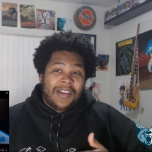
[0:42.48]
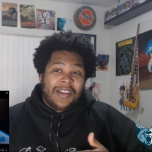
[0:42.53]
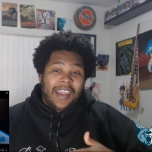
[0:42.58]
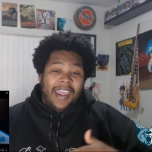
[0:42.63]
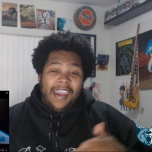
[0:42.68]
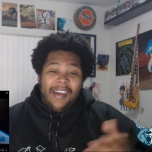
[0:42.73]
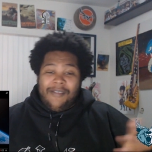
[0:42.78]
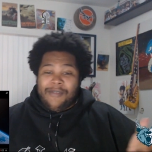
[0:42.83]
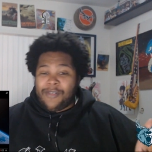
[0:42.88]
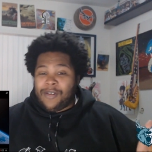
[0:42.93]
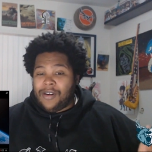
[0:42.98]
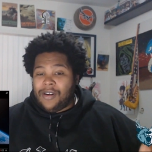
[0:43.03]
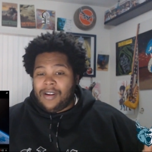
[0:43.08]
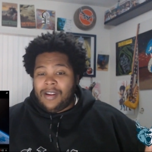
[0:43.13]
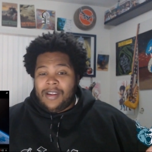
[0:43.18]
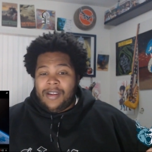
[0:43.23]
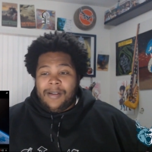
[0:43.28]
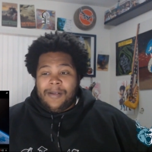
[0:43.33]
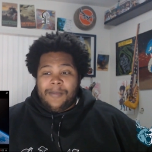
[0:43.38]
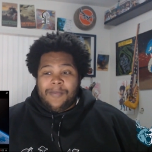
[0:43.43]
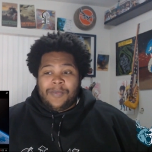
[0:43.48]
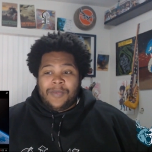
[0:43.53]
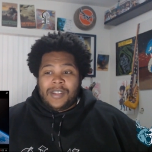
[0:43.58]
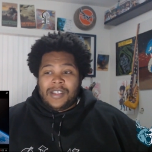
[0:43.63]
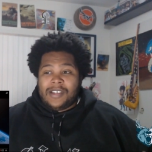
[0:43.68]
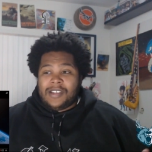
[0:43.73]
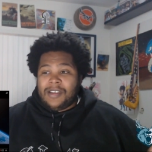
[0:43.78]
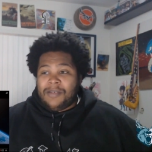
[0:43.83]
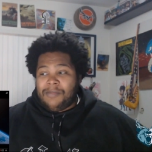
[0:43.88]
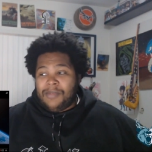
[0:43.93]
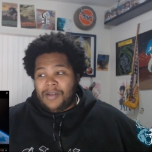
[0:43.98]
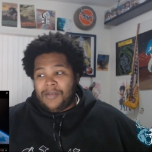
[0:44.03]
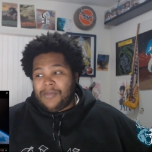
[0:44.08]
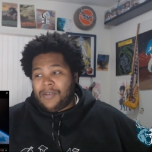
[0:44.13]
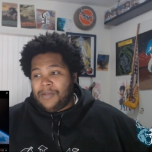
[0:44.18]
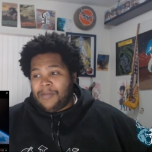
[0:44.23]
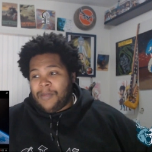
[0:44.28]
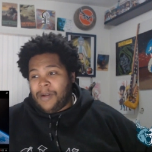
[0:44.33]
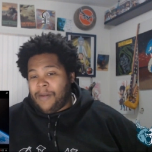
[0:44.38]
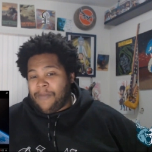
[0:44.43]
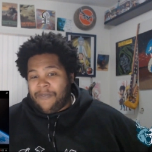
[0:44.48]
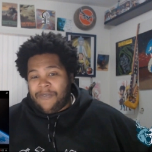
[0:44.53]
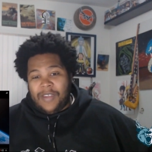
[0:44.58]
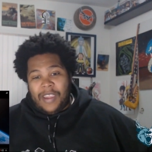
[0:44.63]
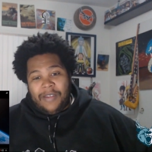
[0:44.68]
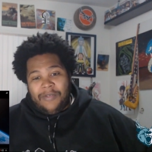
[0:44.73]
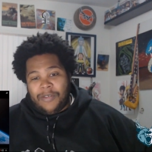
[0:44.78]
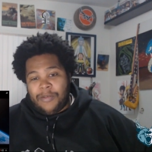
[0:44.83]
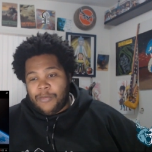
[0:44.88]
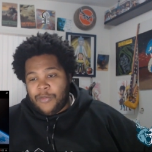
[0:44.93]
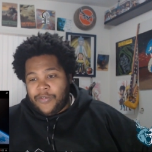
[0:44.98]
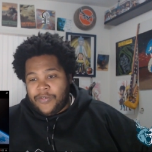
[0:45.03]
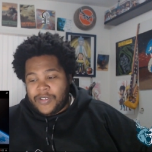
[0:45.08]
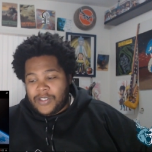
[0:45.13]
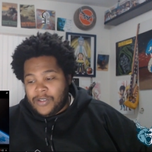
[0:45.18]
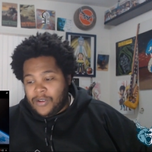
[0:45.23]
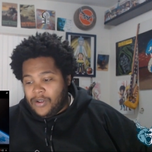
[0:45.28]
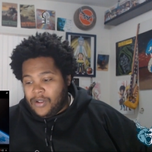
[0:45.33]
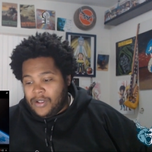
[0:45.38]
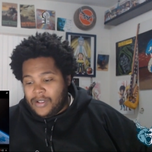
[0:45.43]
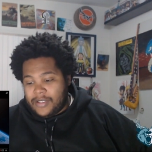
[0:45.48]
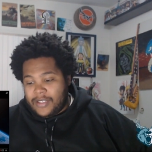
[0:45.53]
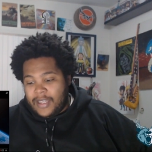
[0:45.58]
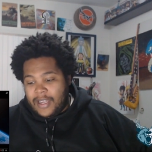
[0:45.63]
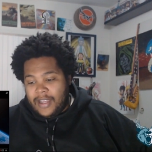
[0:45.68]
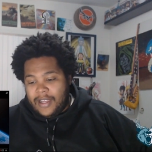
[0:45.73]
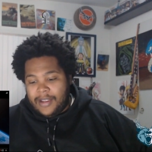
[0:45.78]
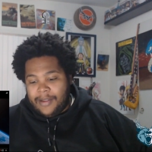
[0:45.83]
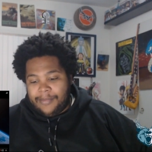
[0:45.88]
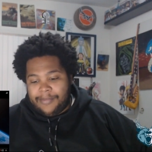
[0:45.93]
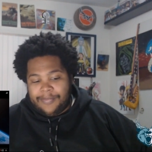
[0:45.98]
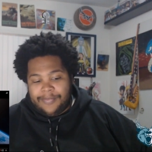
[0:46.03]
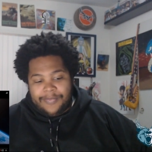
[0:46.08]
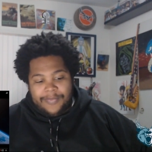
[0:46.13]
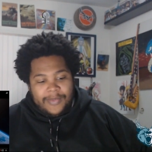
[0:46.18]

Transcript: ever. This could be one of my favorite movies of all time.